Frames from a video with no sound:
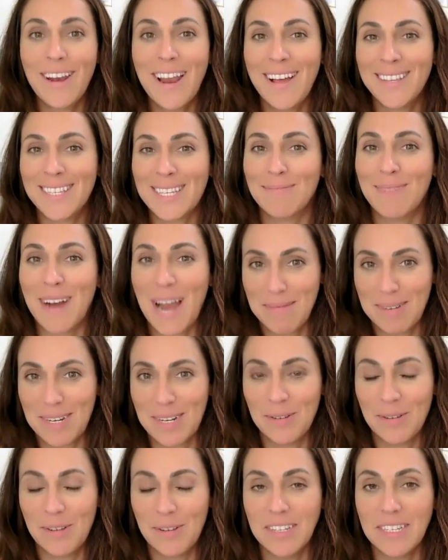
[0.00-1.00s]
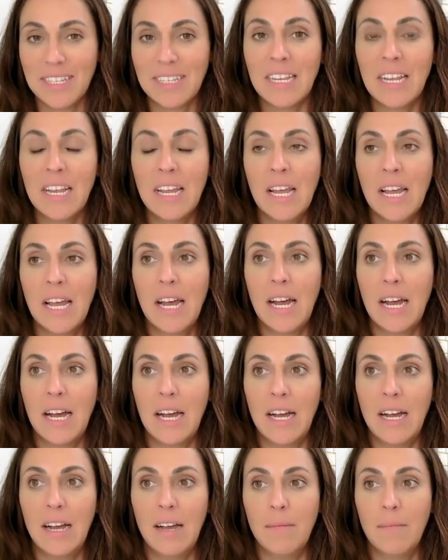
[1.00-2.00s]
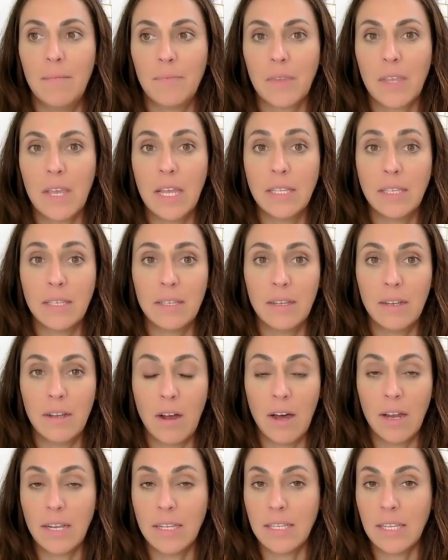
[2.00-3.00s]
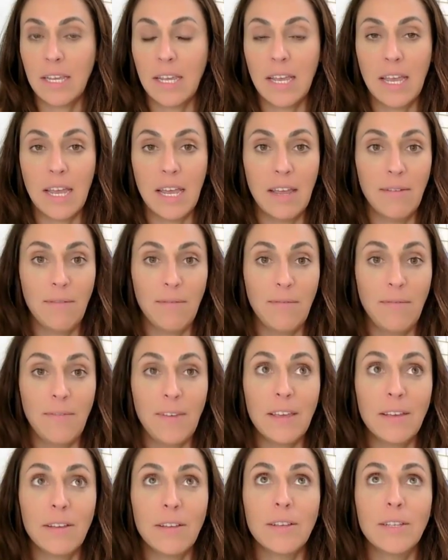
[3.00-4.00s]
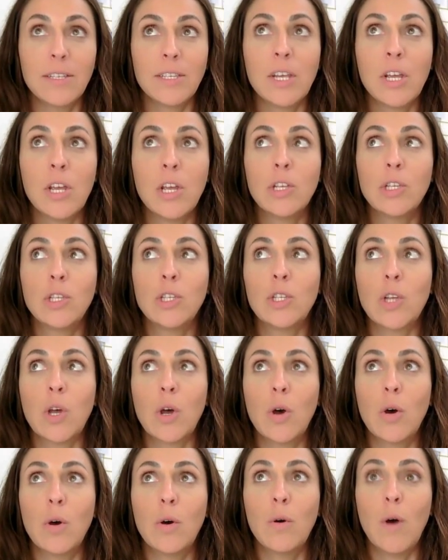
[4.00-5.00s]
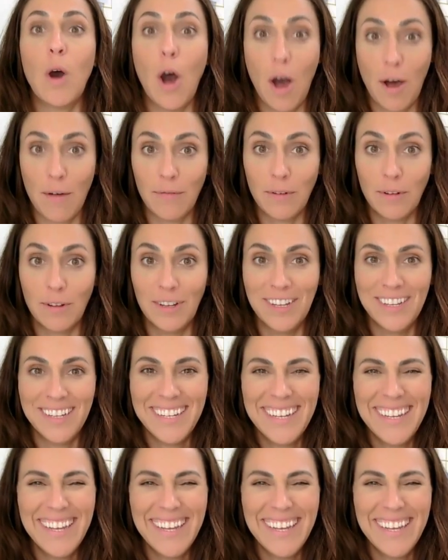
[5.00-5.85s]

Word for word: go down some rabbit holes. Um, it's honestly, it feels so awful